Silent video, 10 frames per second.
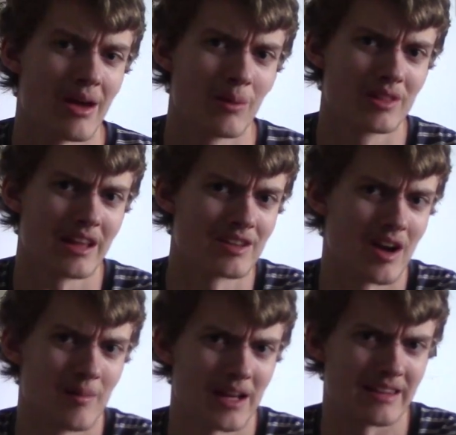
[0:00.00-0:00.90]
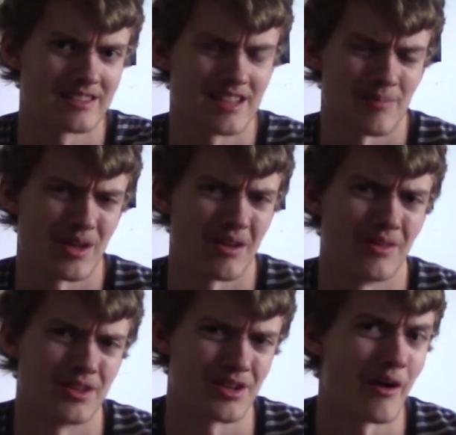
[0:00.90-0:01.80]
were like talking about stepping on
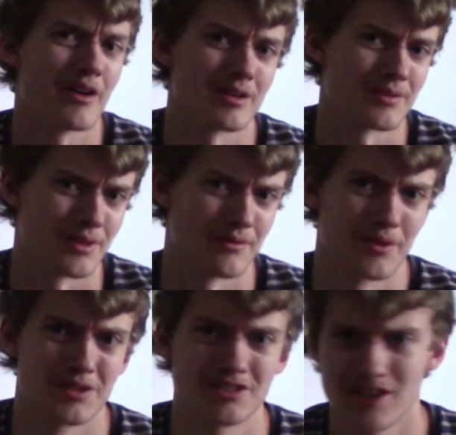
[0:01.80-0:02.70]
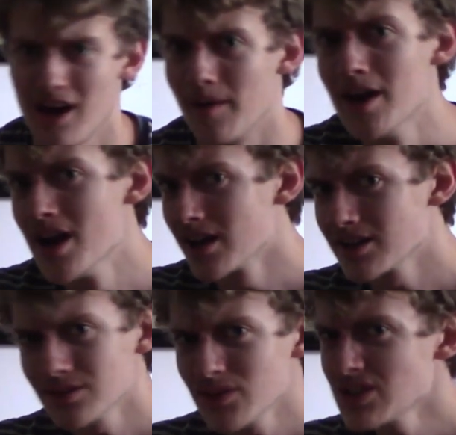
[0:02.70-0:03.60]
the TARDIS for the first time.
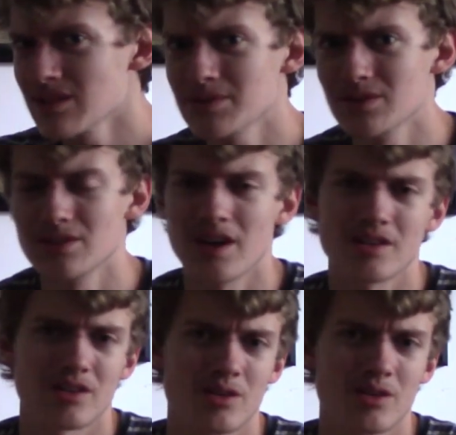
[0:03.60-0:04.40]
Because the first episode of Doctor